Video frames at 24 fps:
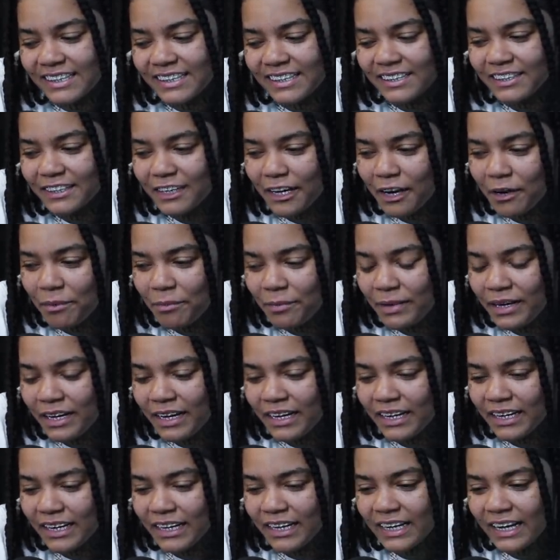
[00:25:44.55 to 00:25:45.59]
You know what I
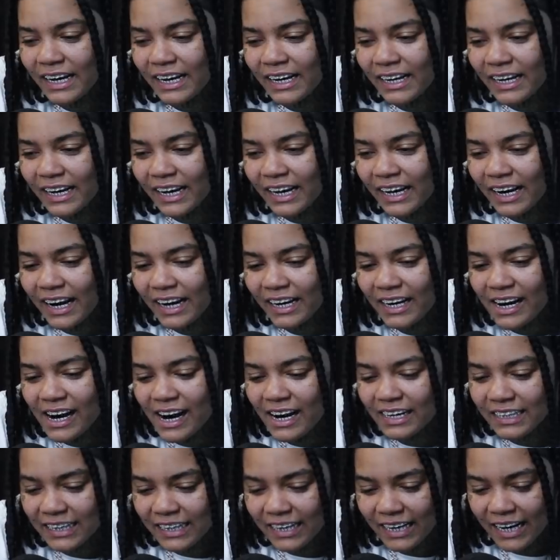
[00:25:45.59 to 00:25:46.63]
mean? And and, and I
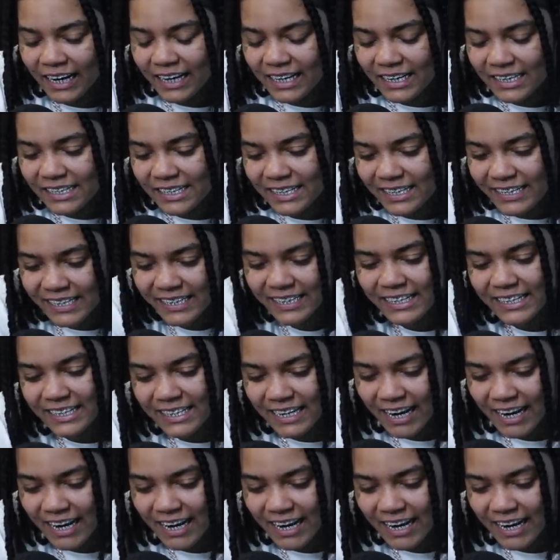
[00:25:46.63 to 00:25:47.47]
kind of like tease